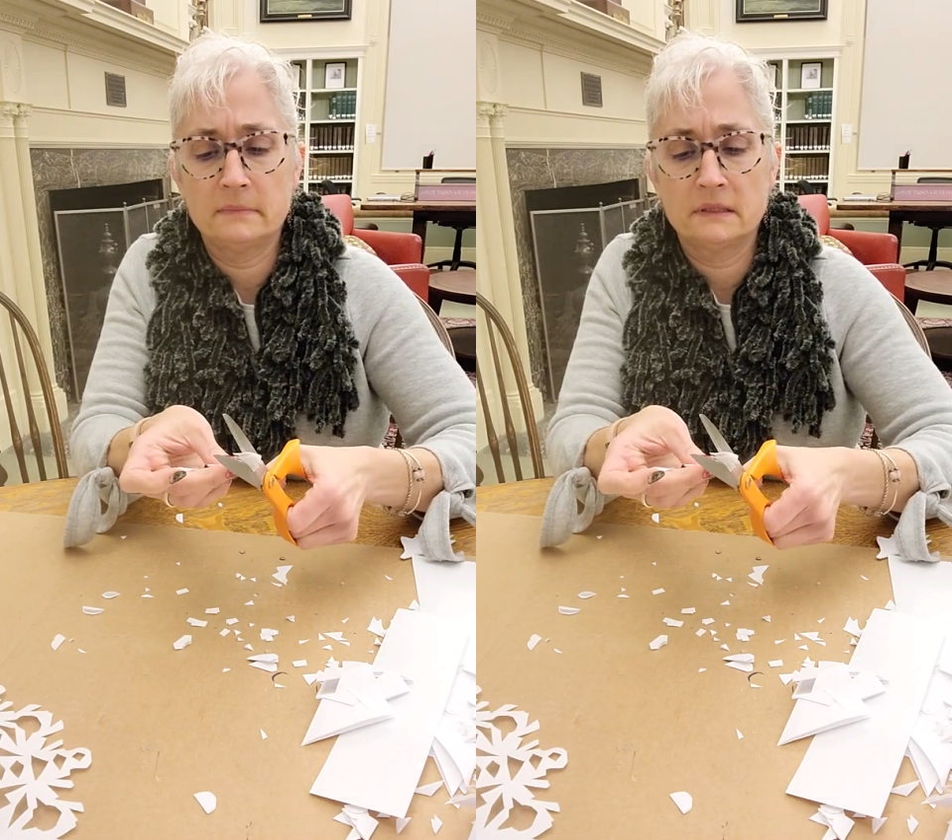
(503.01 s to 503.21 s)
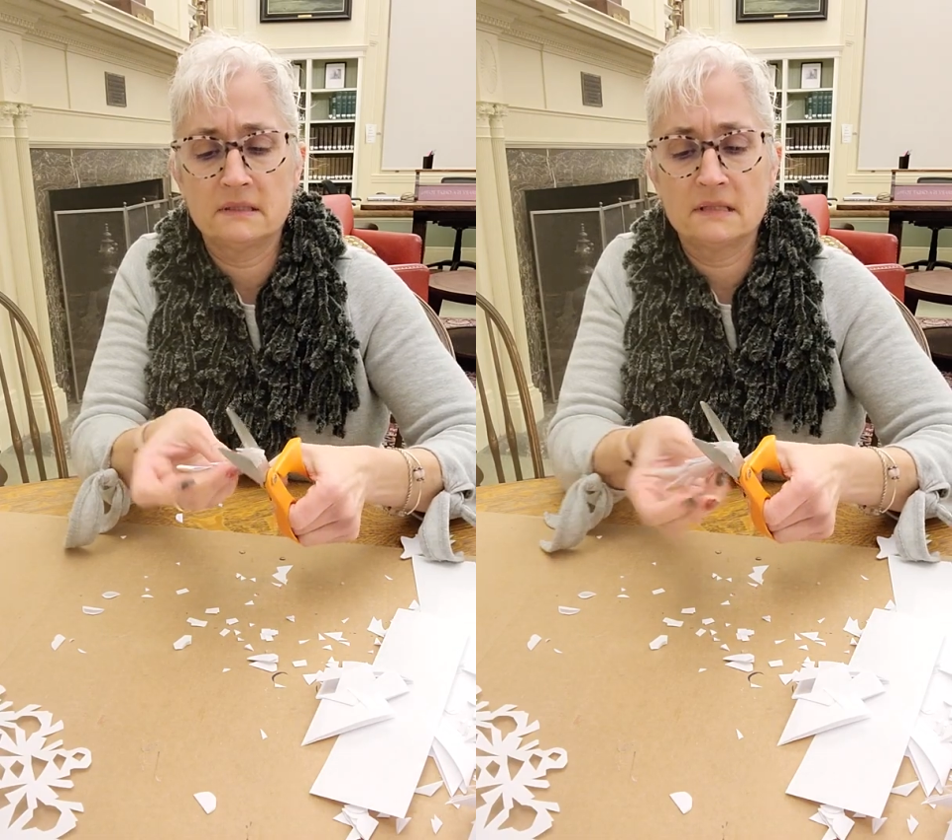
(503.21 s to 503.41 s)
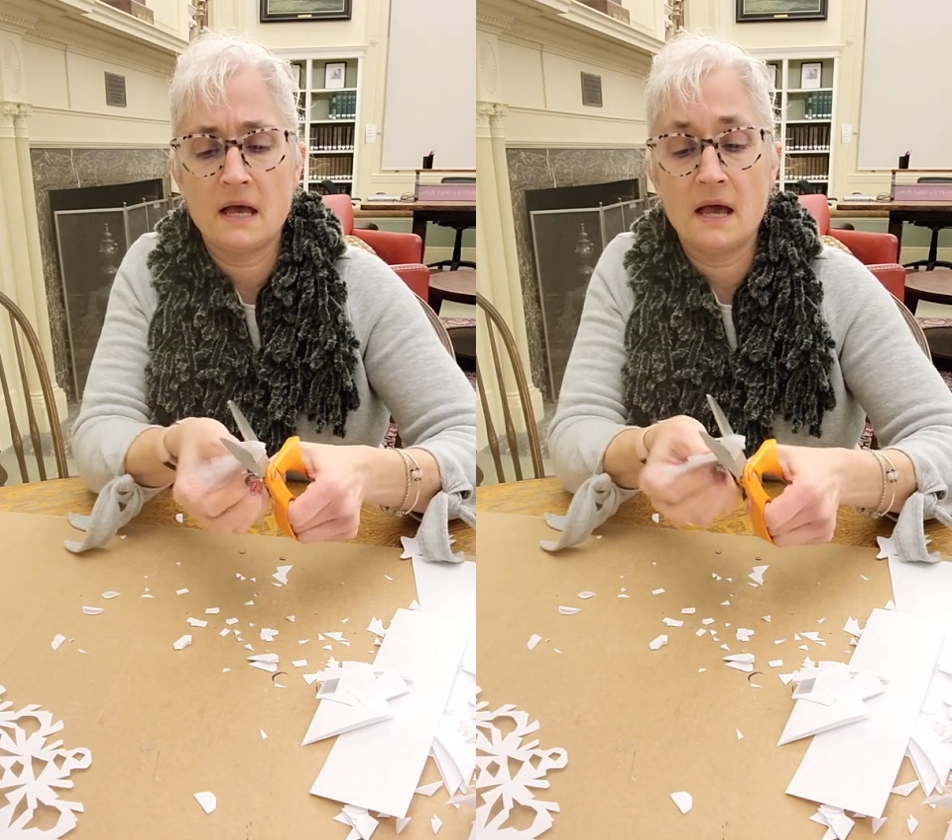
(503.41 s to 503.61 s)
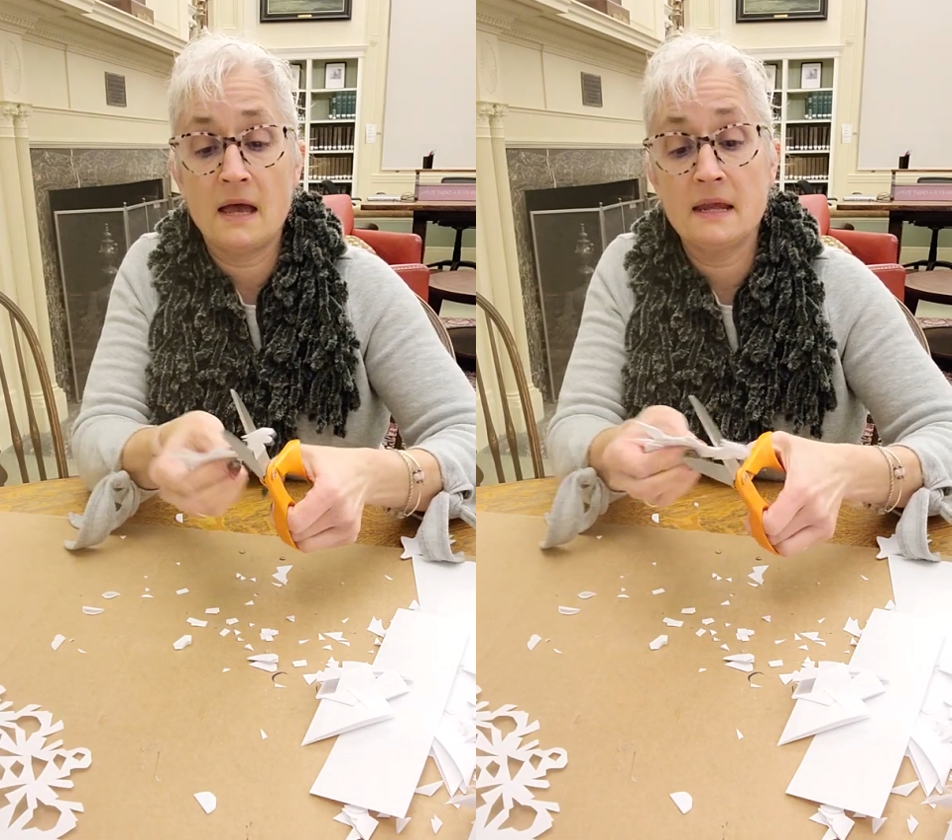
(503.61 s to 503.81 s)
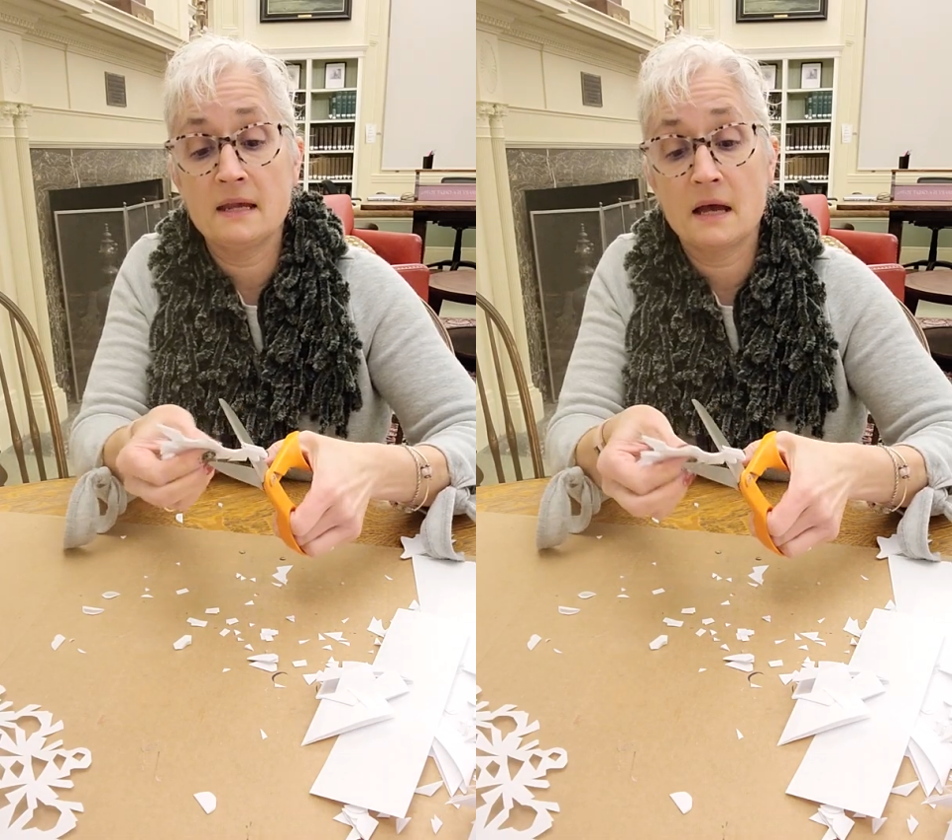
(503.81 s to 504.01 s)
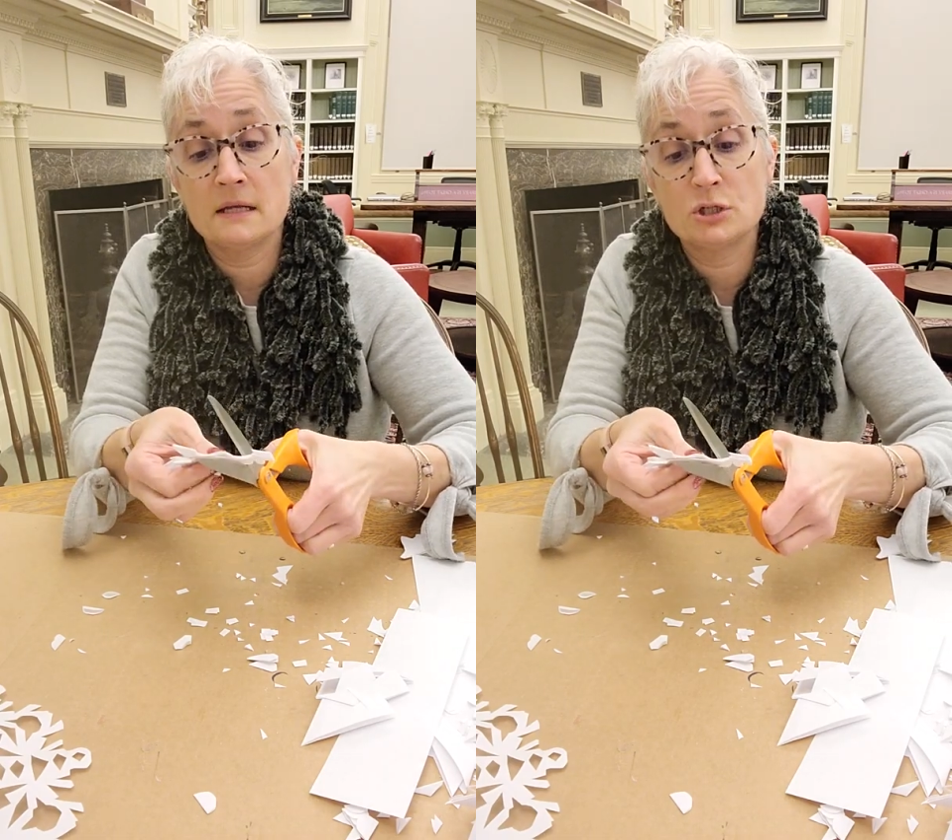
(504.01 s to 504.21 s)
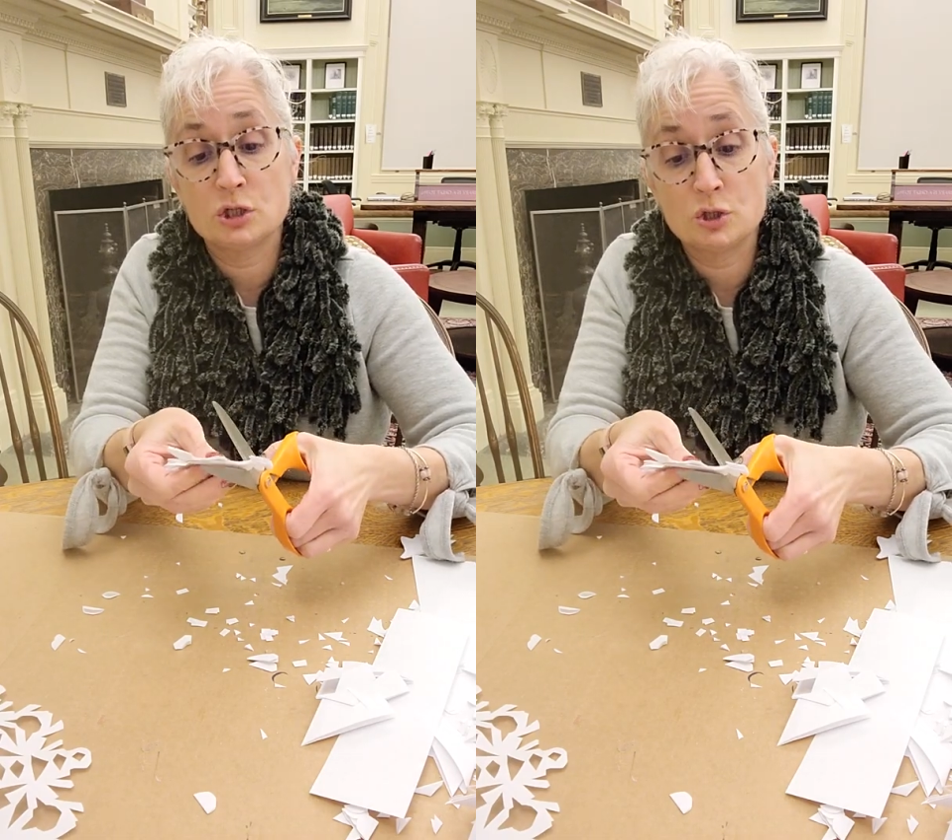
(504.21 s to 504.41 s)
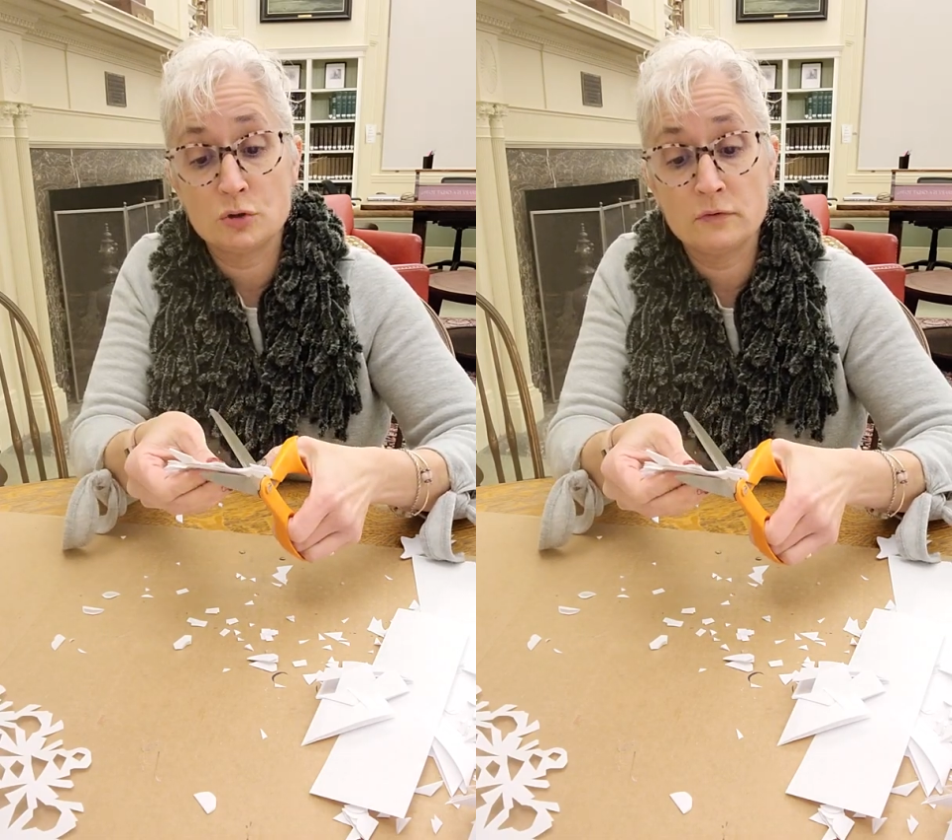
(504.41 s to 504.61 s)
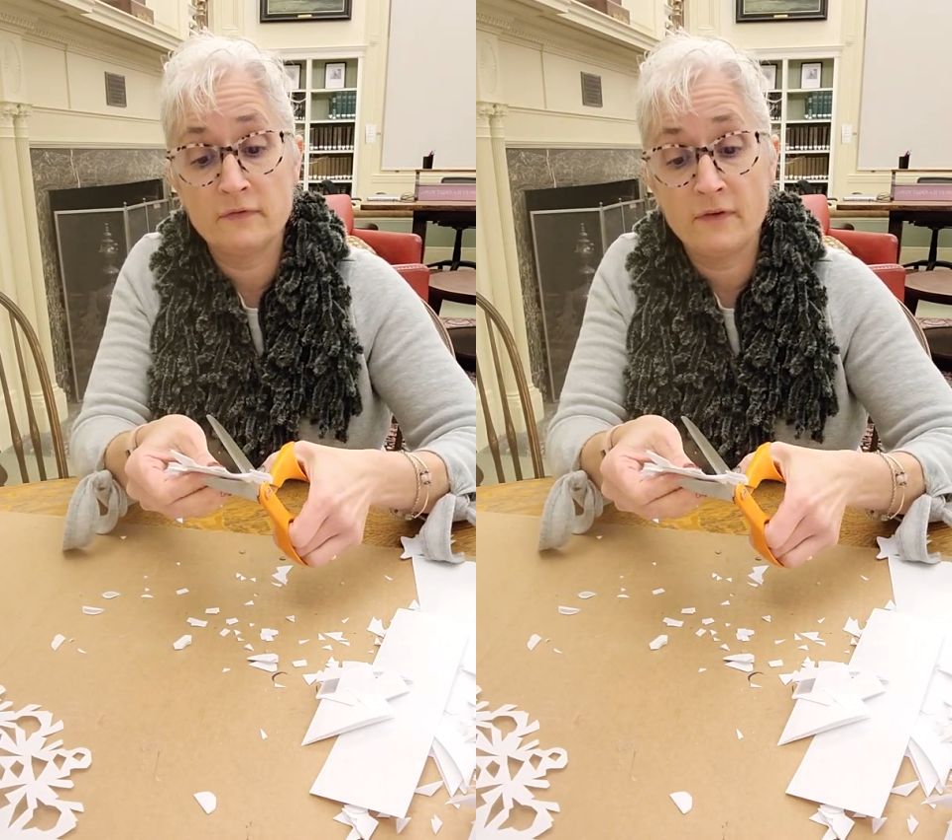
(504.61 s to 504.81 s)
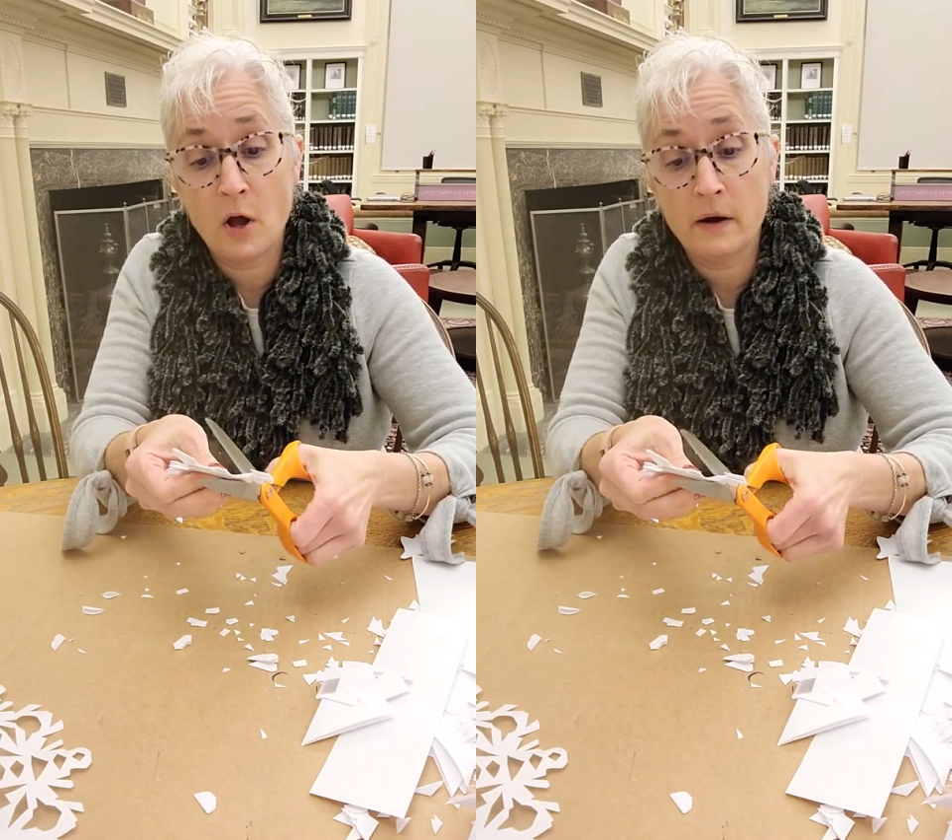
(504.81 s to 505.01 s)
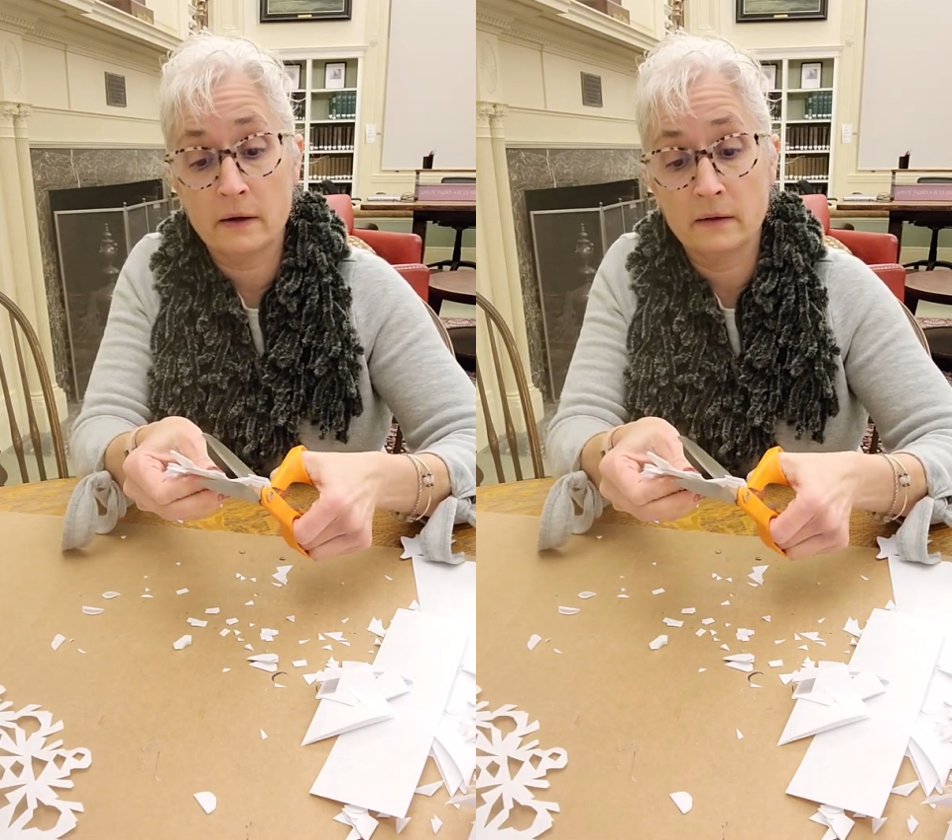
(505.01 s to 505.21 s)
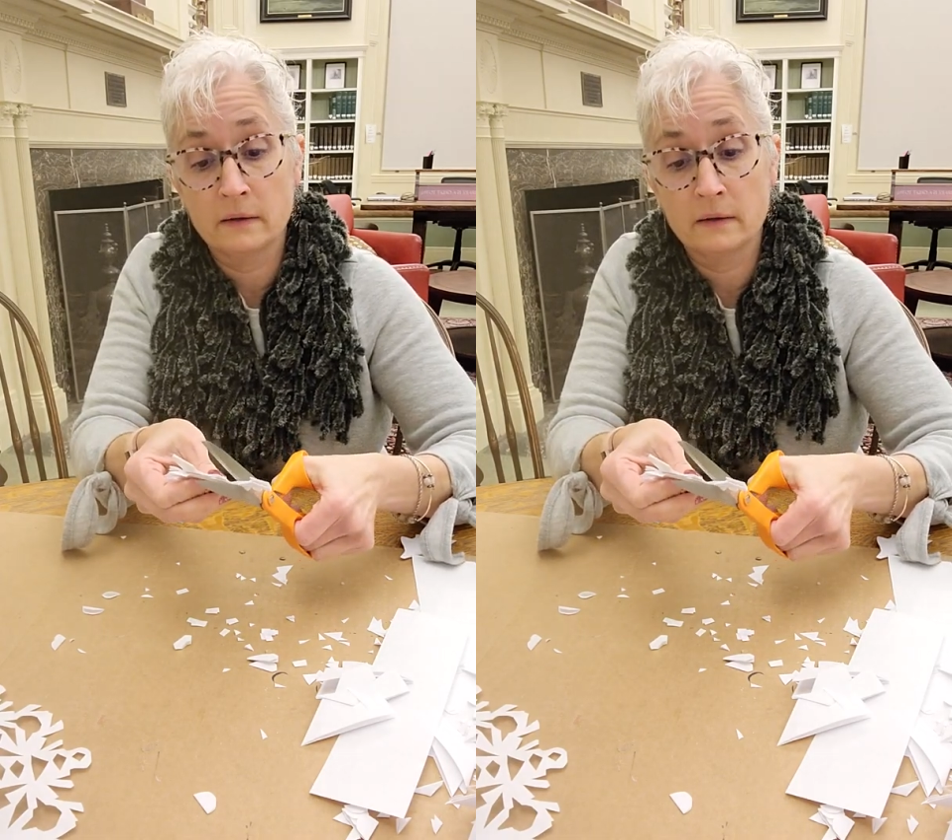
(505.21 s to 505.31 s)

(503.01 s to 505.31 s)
because I cut too far.